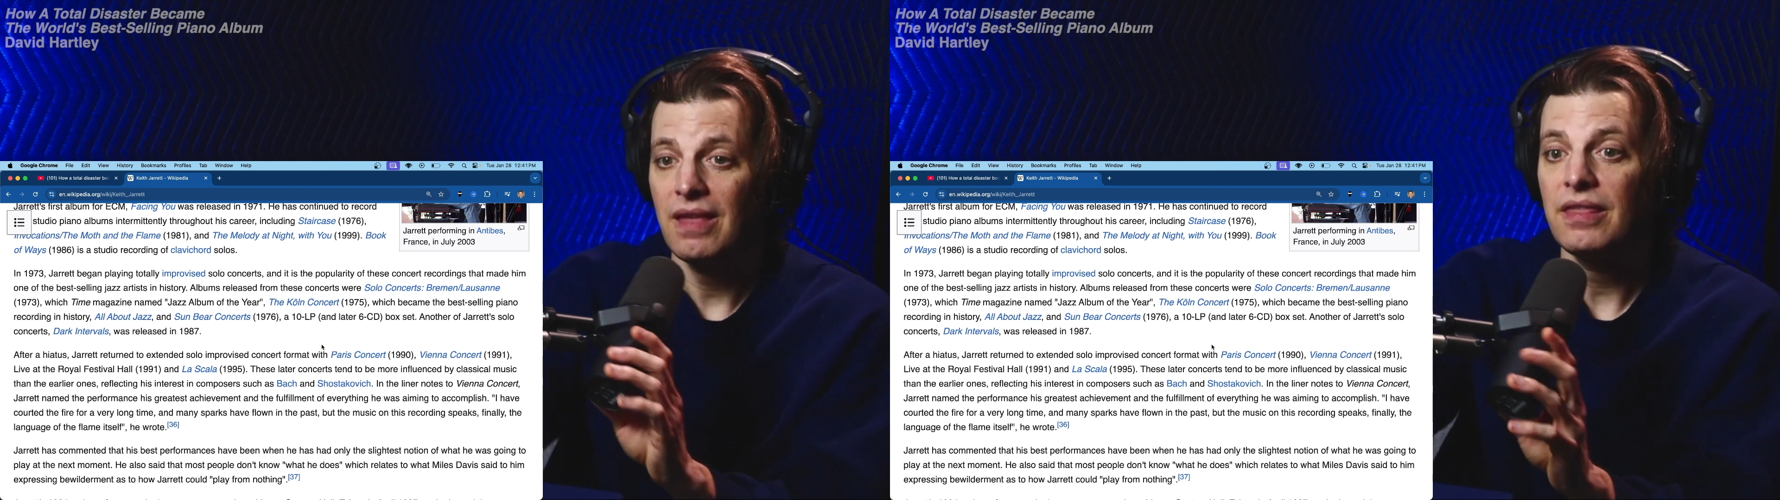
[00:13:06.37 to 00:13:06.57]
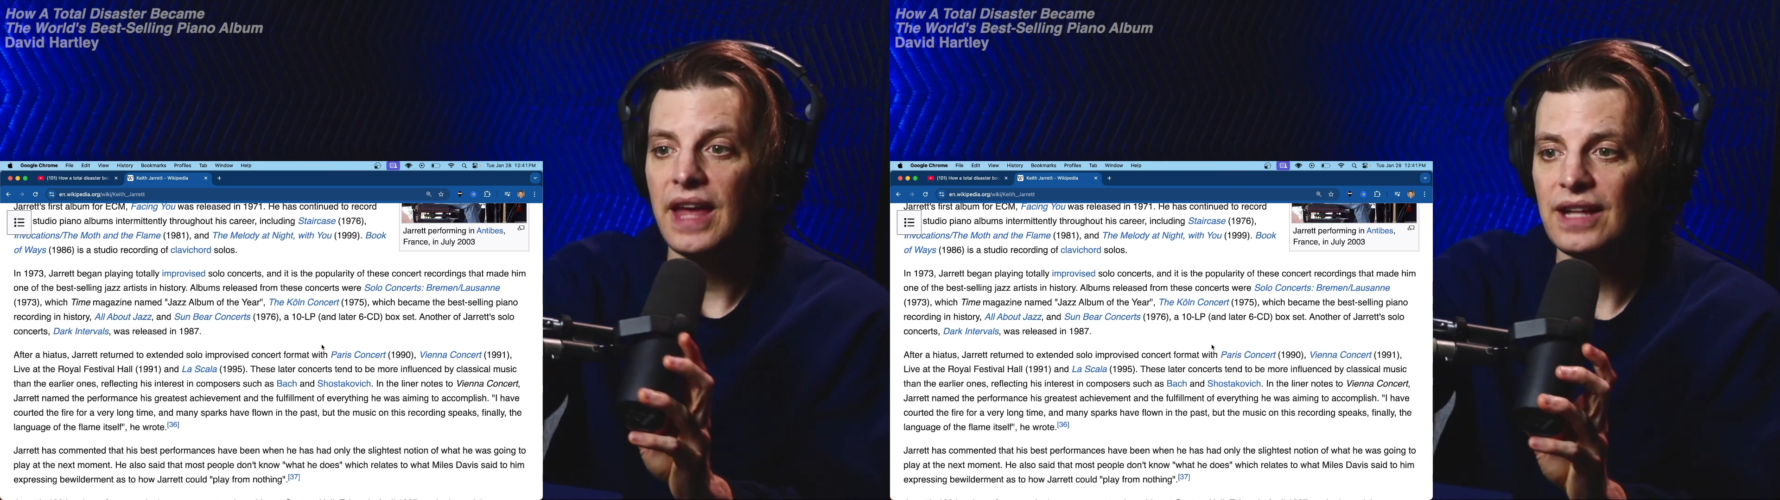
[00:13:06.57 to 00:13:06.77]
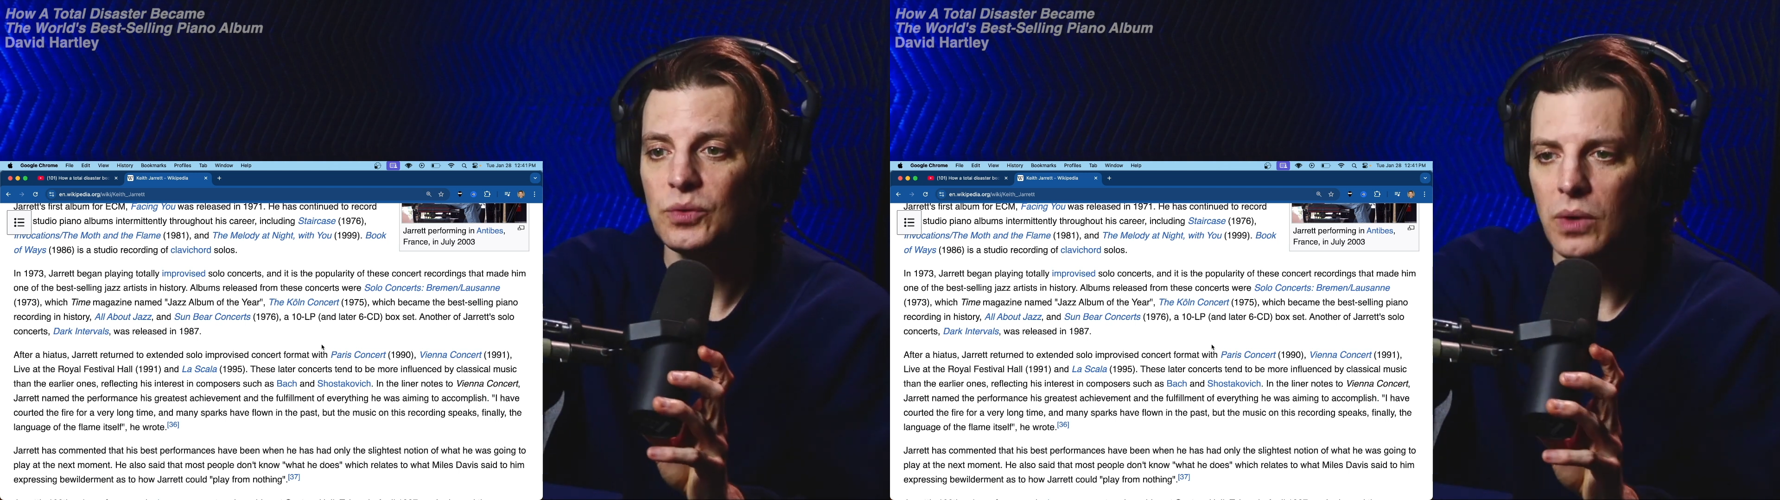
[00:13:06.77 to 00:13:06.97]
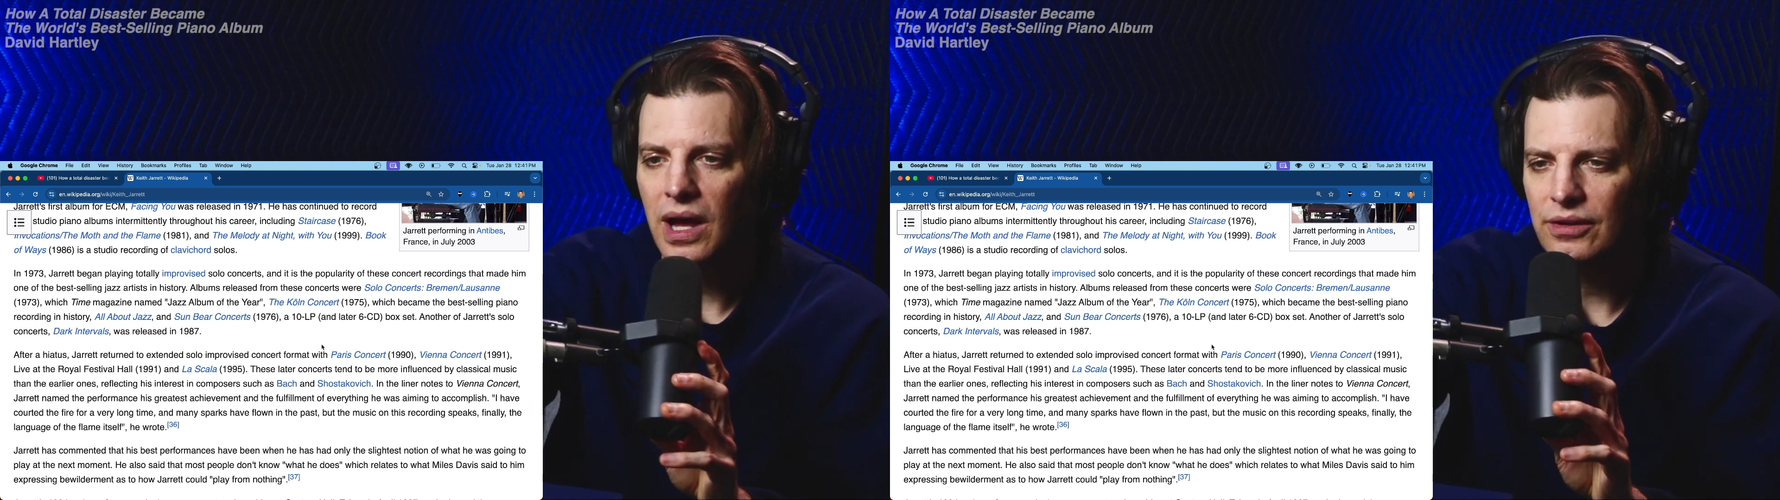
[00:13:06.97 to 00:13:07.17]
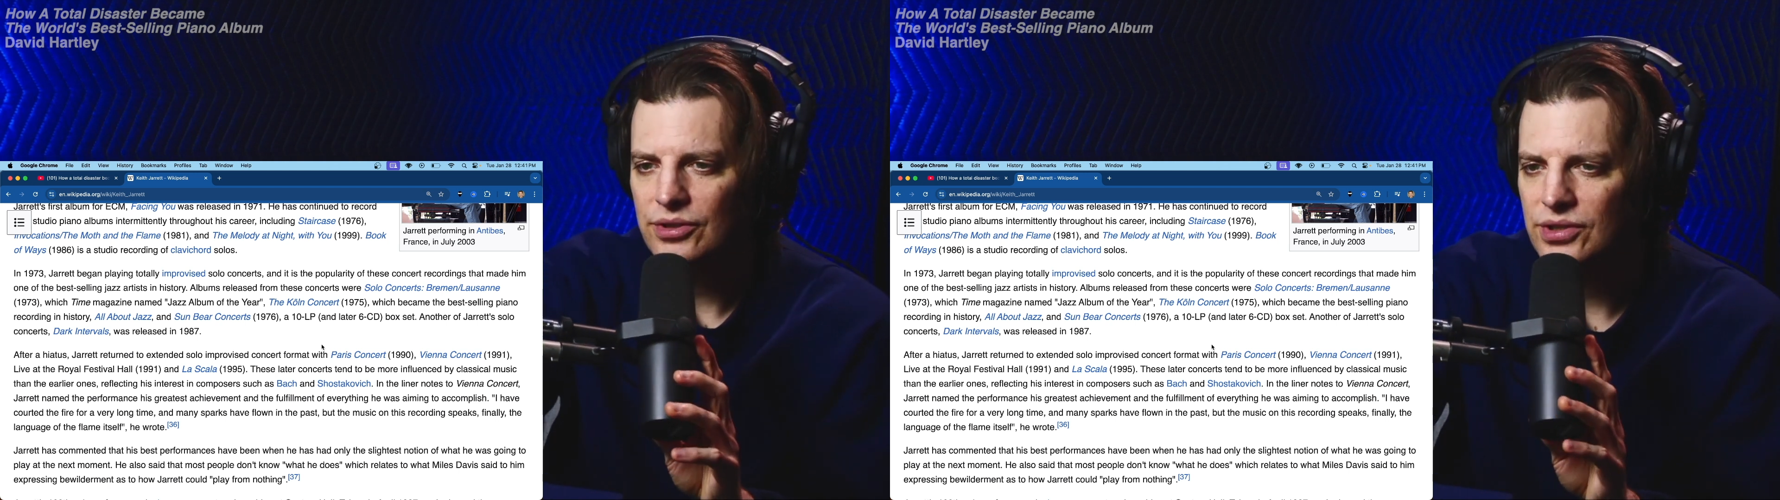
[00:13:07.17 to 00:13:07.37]
that's
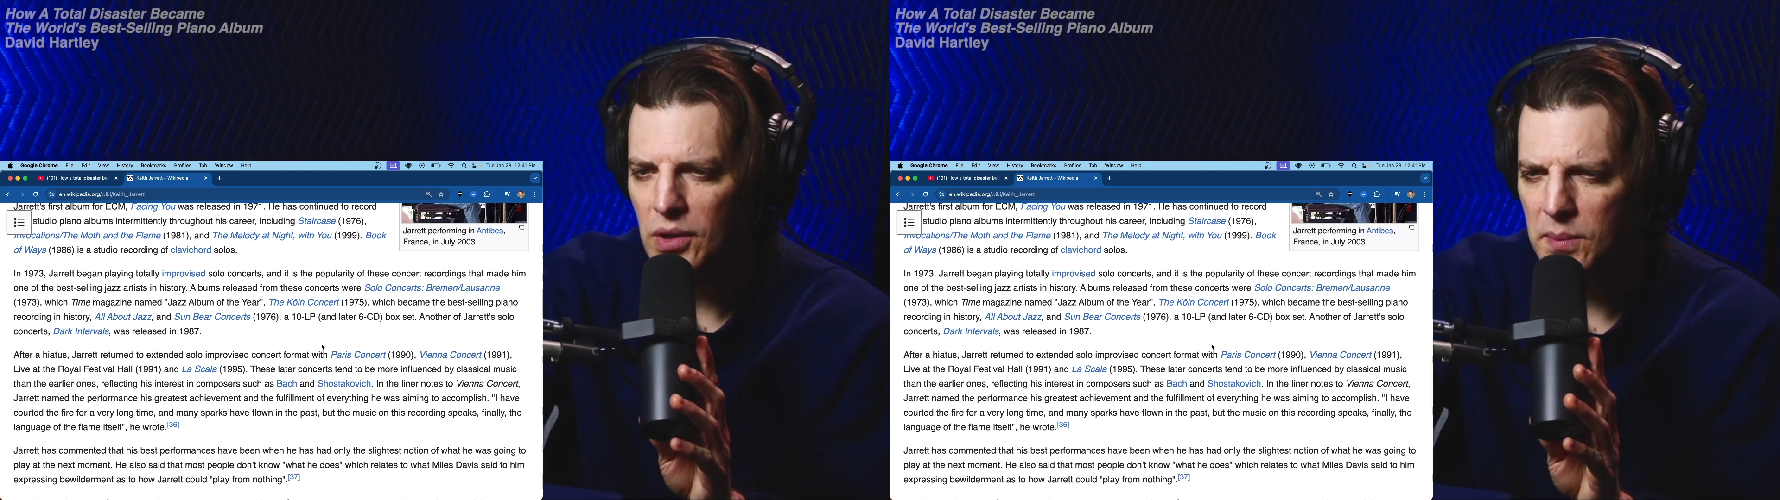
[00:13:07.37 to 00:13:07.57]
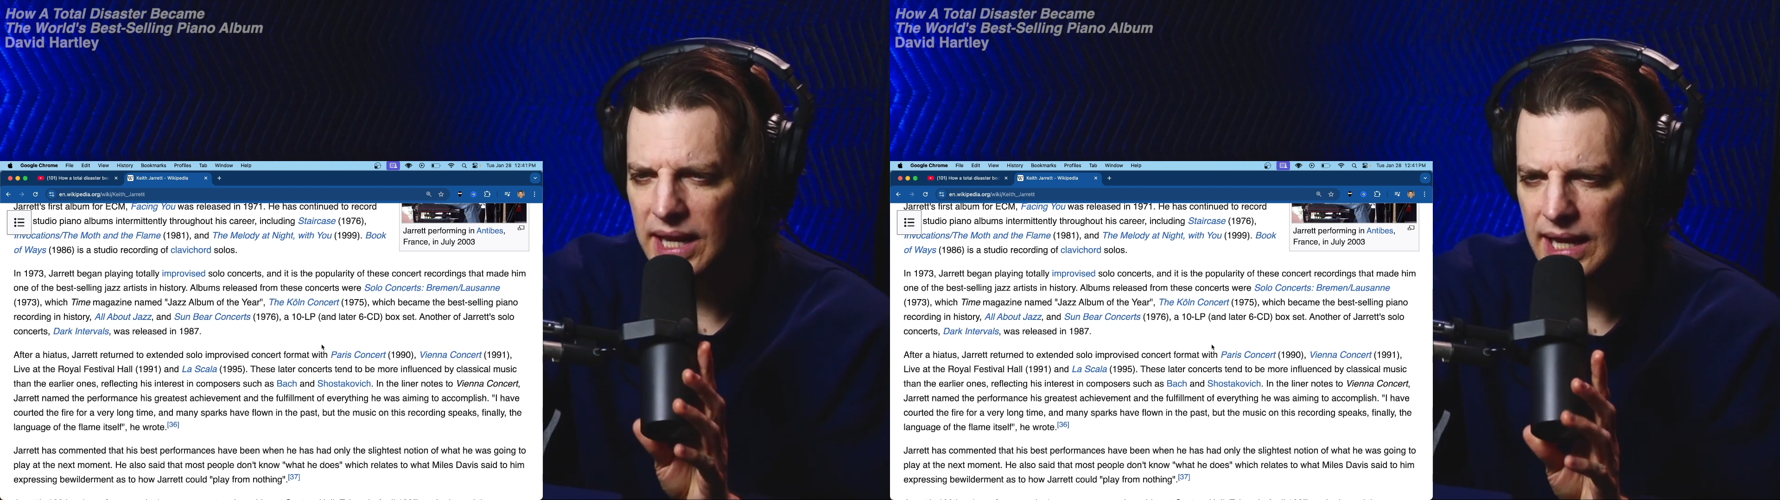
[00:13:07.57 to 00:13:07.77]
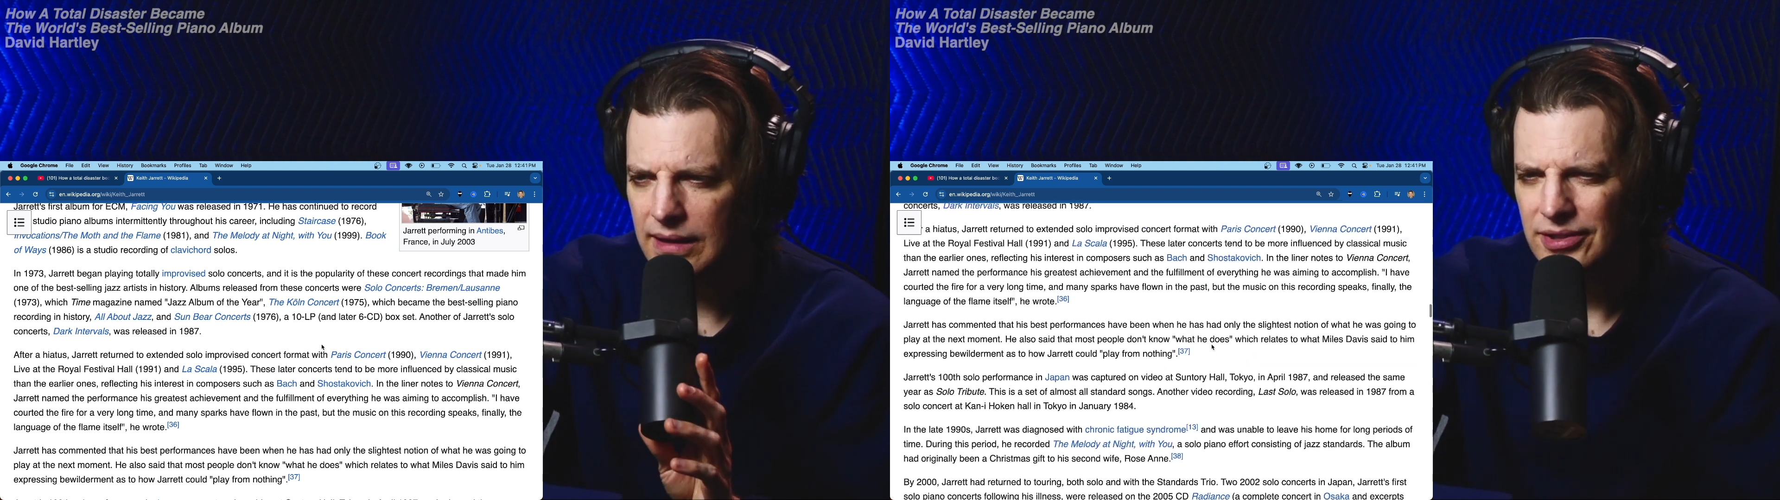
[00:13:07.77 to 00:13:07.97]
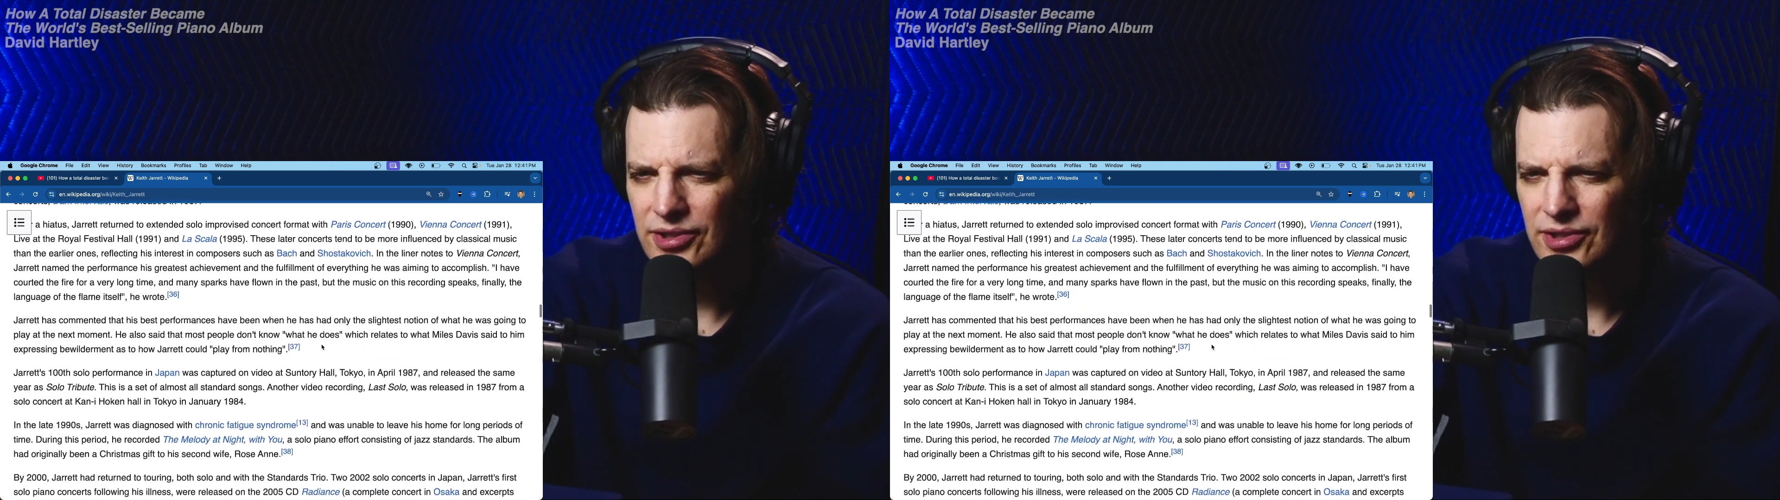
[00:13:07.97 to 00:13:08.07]
why there's so many.